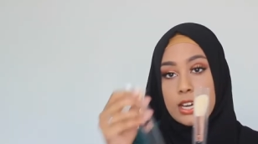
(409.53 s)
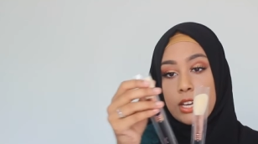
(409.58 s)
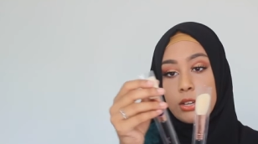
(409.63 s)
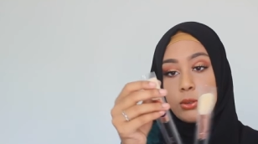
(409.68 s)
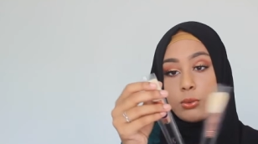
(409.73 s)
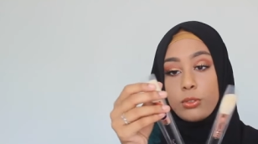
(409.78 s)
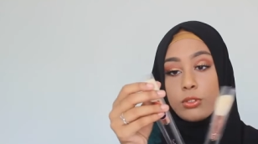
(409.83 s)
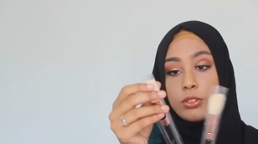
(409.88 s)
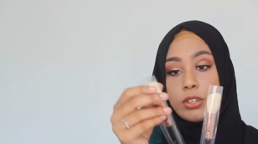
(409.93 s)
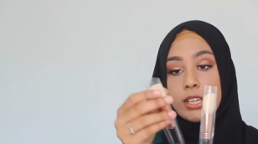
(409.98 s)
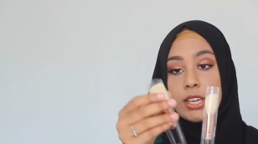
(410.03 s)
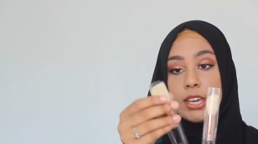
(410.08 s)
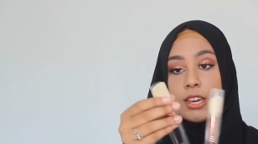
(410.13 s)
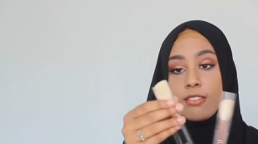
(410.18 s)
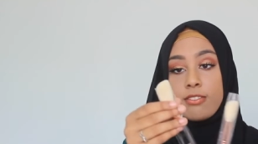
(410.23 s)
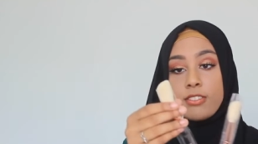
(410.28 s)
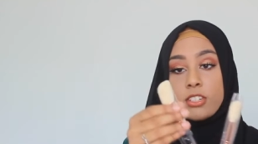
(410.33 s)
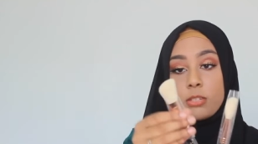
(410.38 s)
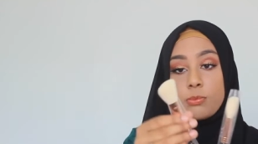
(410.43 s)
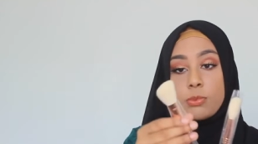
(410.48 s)
I already
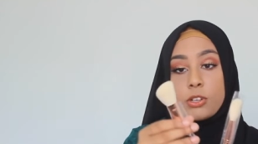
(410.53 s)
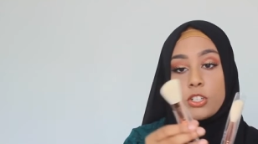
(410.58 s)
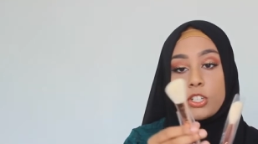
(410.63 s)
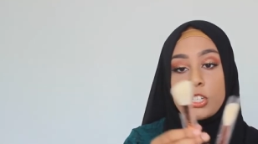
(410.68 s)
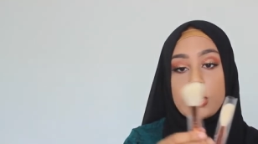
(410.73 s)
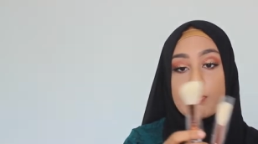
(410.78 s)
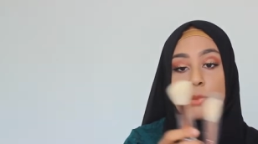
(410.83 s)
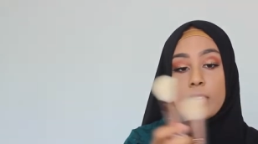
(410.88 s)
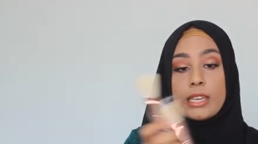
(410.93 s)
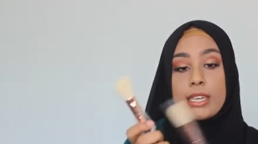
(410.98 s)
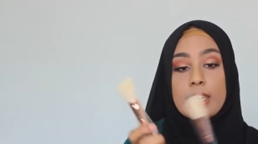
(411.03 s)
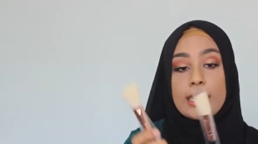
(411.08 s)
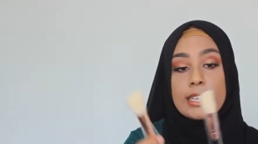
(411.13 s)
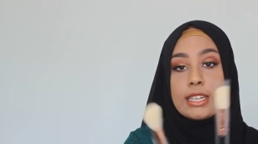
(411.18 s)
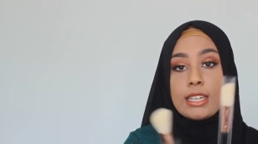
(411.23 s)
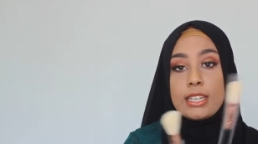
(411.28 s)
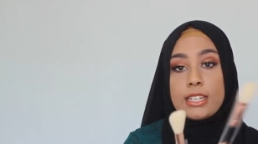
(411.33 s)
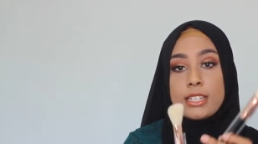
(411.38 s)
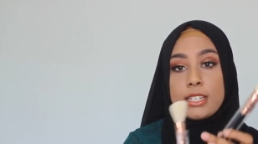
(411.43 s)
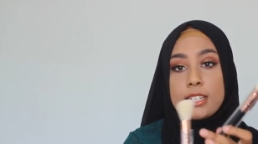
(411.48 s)
have this brush in my
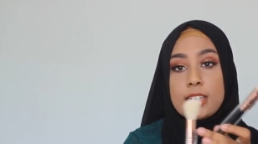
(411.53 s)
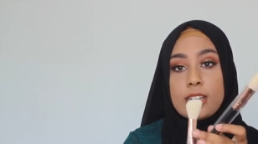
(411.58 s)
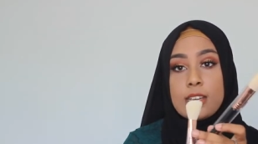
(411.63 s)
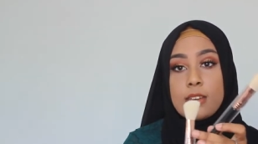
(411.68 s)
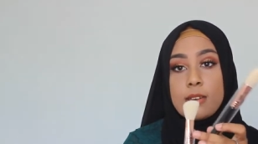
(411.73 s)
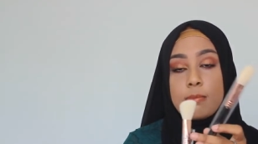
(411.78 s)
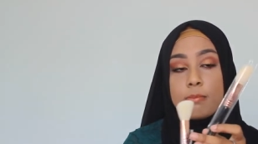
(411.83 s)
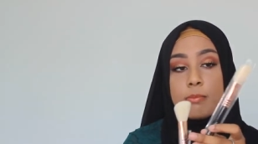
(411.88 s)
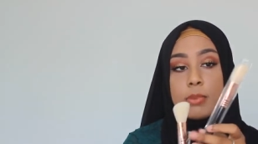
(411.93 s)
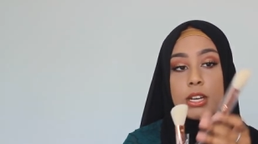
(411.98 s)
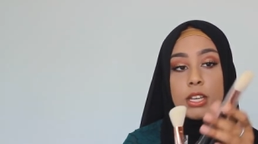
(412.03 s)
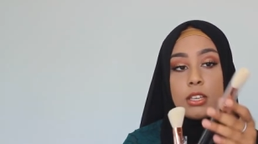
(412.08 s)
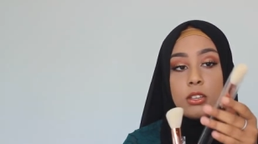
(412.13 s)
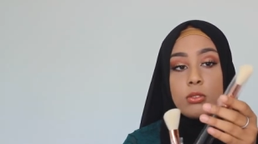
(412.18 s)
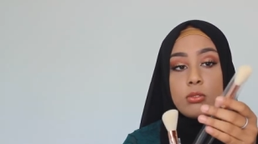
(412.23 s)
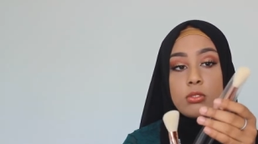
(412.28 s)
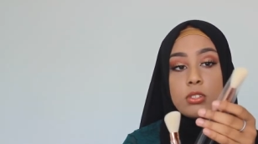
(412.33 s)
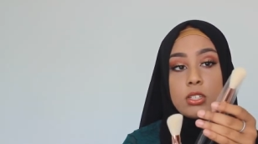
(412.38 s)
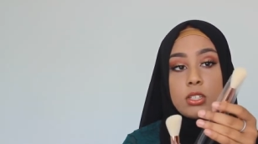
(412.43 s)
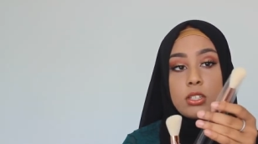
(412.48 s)
kit, but I
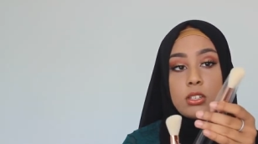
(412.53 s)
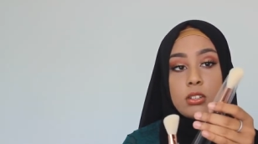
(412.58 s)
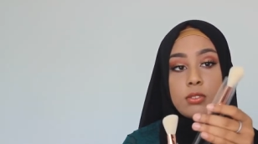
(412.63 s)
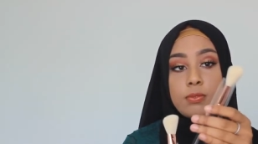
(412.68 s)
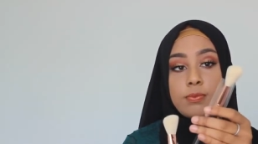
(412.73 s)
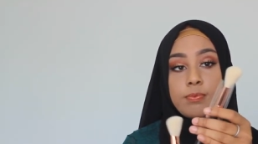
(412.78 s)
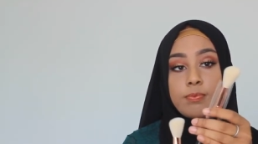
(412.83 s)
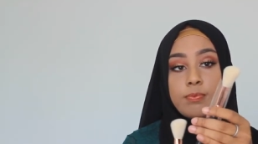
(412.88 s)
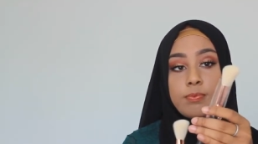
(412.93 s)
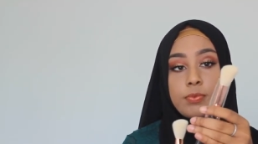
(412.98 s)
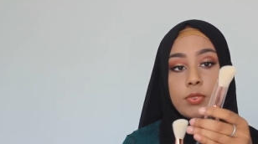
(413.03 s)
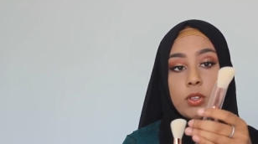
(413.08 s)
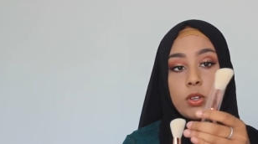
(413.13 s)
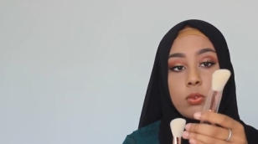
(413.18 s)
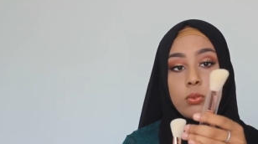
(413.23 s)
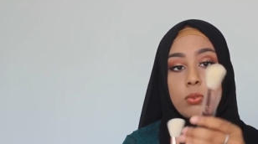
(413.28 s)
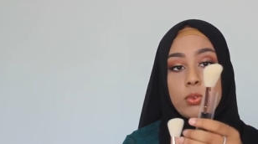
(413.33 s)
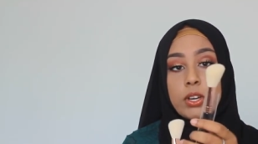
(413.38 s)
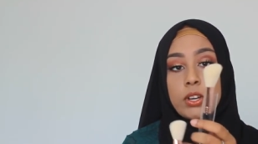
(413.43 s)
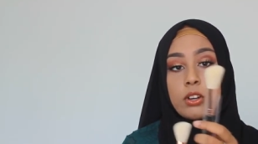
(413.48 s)
use it
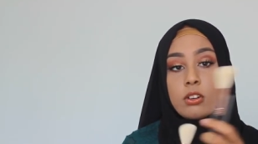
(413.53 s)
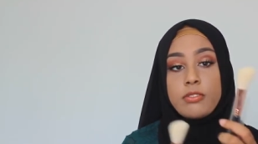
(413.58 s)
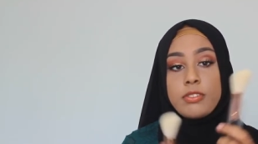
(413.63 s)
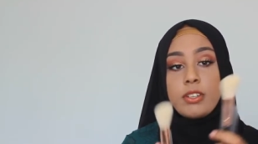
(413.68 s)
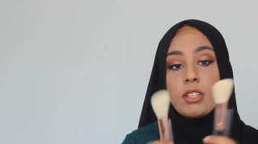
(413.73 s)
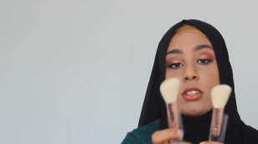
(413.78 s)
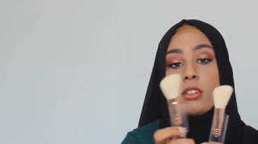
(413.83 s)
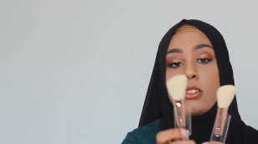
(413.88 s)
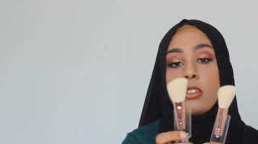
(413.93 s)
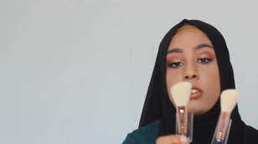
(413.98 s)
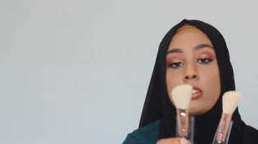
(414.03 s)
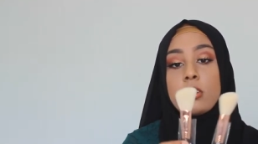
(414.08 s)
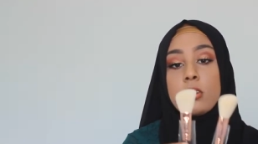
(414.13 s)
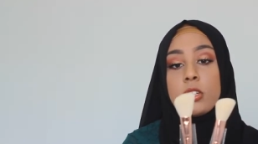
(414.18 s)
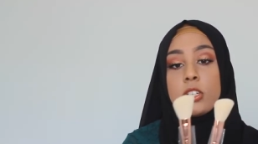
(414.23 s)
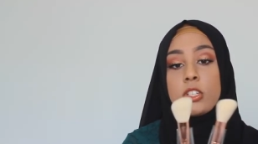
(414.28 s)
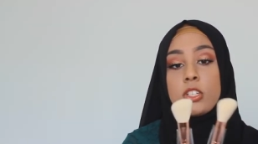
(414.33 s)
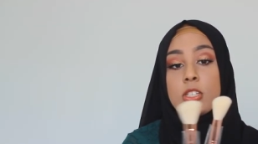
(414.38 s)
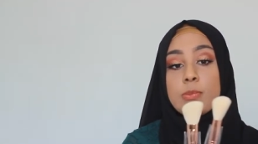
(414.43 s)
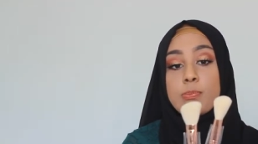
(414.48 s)
quite often, so
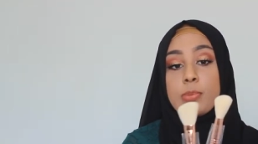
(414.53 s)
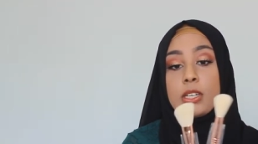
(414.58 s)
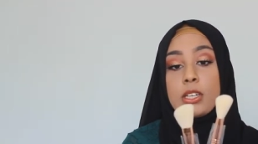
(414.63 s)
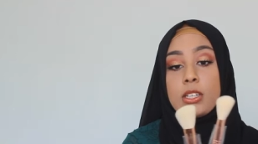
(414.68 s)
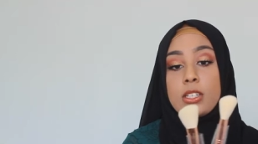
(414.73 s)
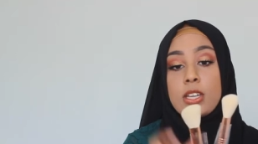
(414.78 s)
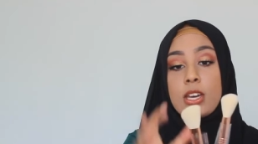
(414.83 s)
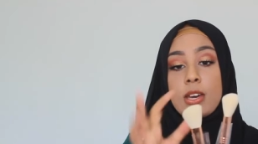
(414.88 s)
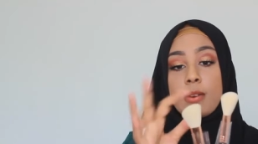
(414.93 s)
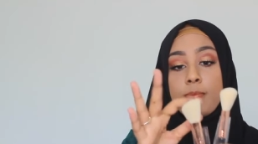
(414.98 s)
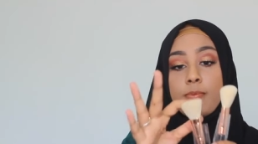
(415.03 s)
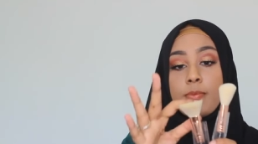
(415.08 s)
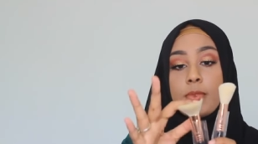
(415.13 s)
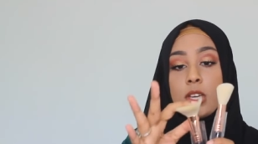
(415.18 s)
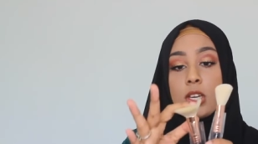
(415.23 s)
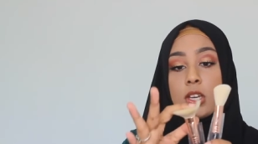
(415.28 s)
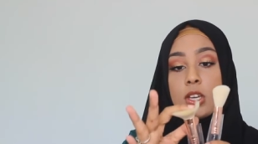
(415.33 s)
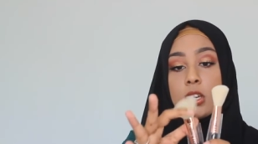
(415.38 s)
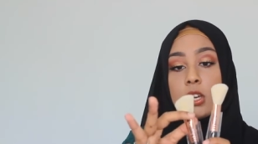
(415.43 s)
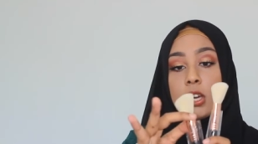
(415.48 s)
I just picked up
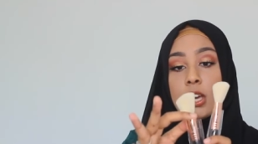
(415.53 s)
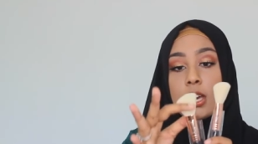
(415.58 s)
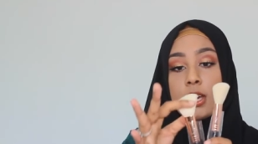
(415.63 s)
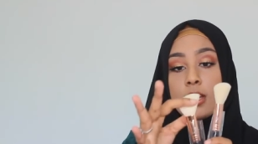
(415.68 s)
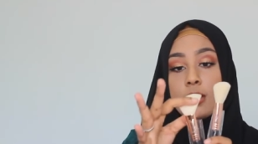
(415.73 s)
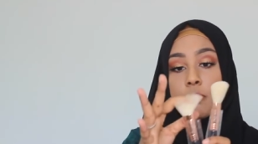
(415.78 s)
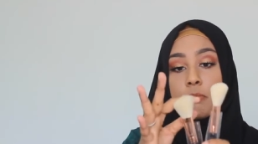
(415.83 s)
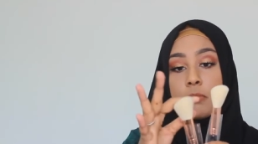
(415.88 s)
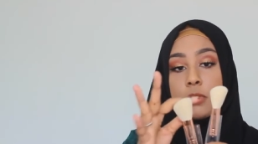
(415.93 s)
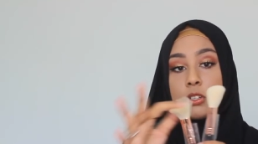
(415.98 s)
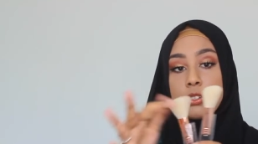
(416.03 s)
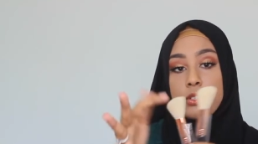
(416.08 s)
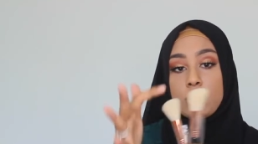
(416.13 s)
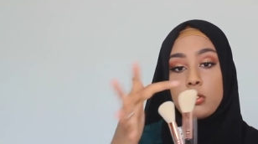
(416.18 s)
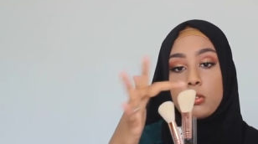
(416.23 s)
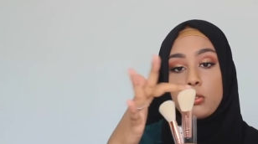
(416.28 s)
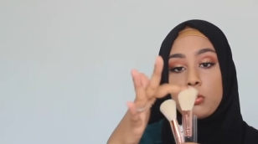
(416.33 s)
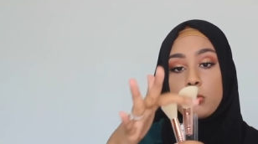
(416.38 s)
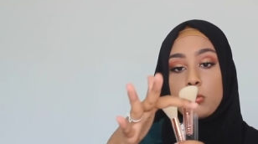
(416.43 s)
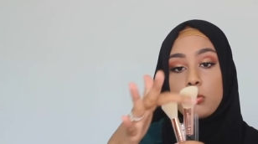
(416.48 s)
um,
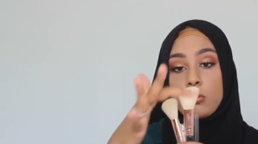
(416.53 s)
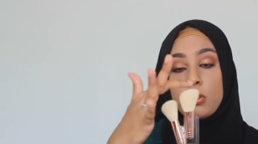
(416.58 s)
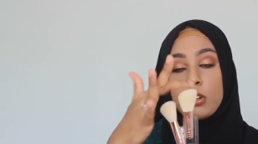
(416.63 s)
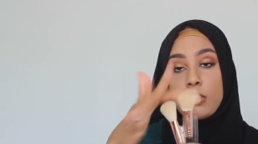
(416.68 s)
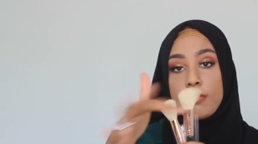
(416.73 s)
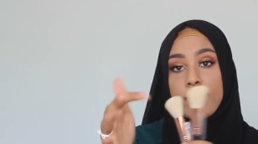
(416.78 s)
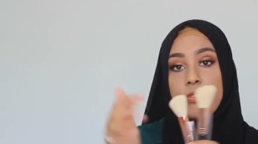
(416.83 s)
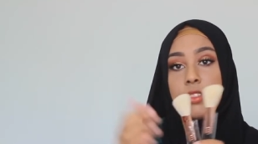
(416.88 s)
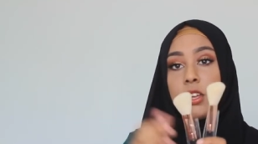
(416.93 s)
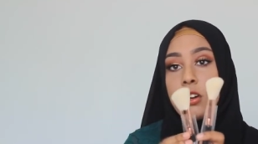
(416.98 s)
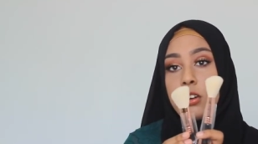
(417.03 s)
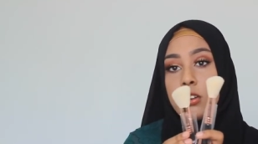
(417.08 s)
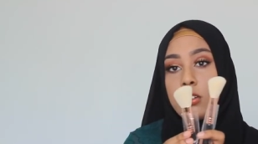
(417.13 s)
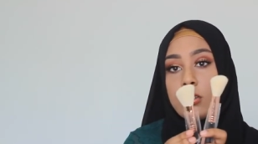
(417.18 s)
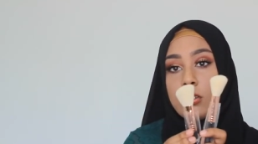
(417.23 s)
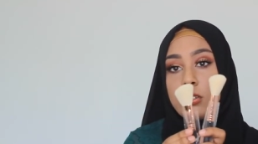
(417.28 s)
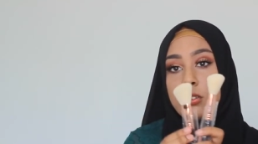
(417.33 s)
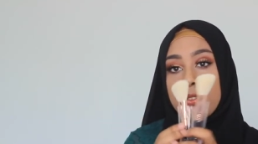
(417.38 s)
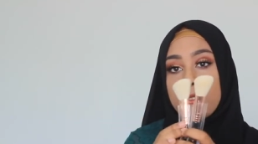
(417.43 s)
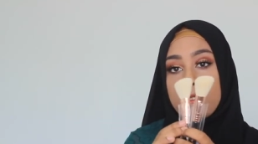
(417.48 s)
two of
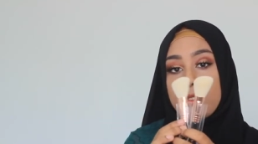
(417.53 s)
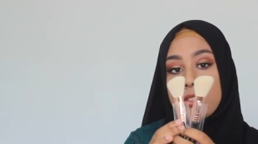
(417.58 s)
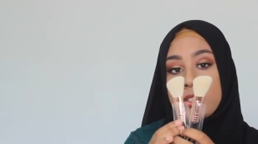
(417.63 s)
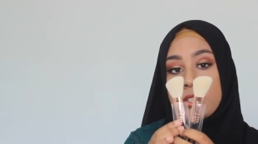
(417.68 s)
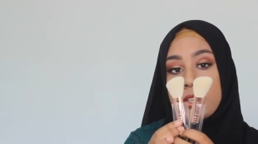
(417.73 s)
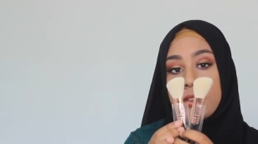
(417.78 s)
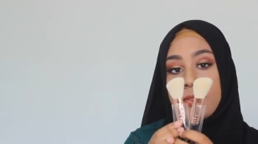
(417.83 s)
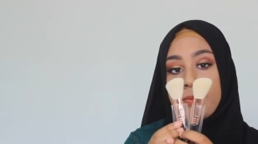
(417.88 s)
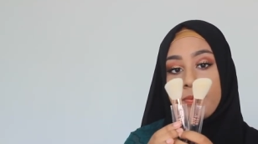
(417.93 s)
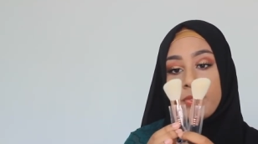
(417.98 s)
those.